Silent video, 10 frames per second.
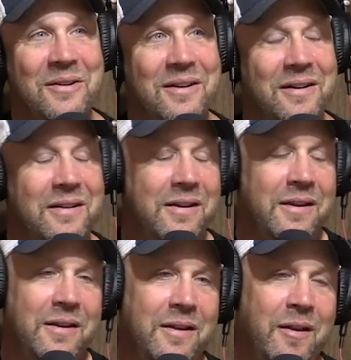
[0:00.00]
in there,
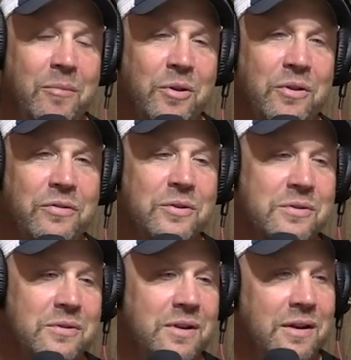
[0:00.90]
I blow the
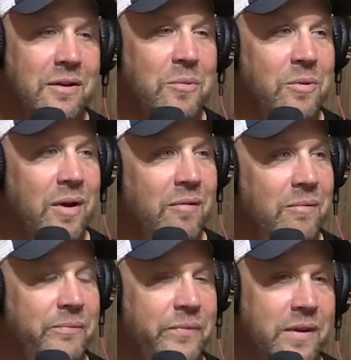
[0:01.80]
first routine, no
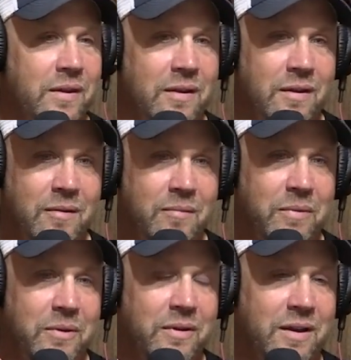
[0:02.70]
problem.
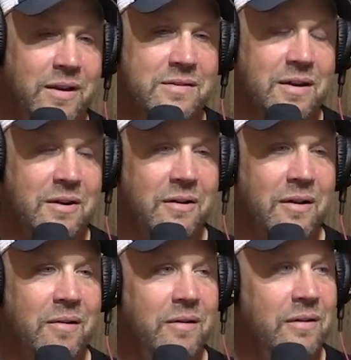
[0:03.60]
Well, I get the second
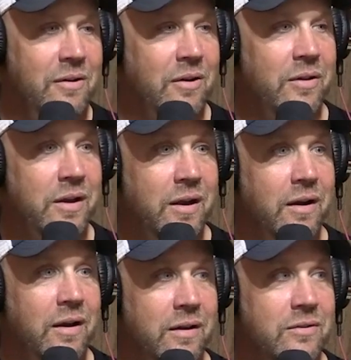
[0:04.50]
round call in there,
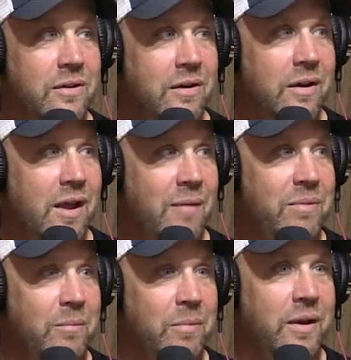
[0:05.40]
and it's starting to
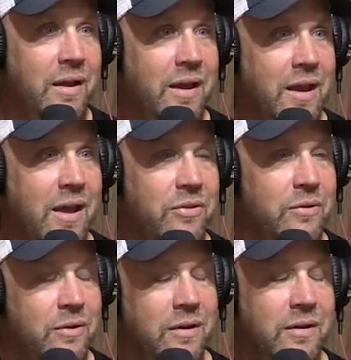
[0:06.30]
happen. But I got
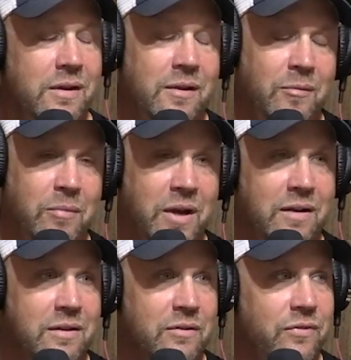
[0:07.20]
through it, made
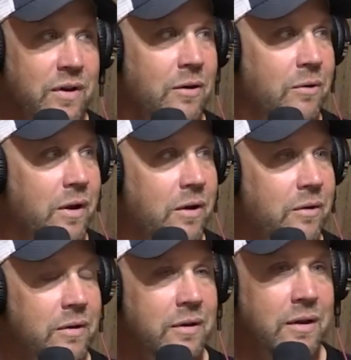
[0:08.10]
it to the final
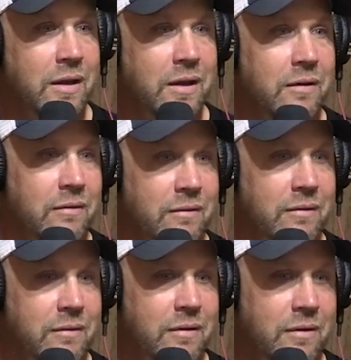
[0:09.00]
round, and then,
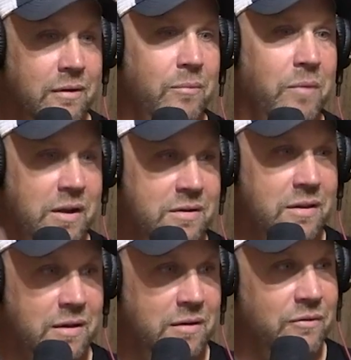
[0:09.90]
or made it to
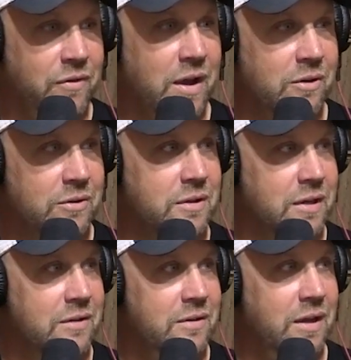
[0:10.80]
the finals the
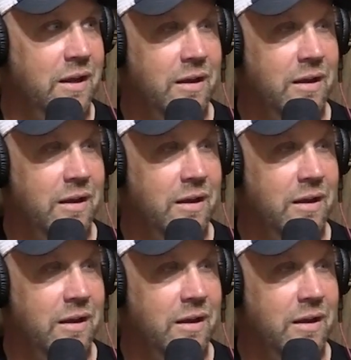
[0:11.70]
next day.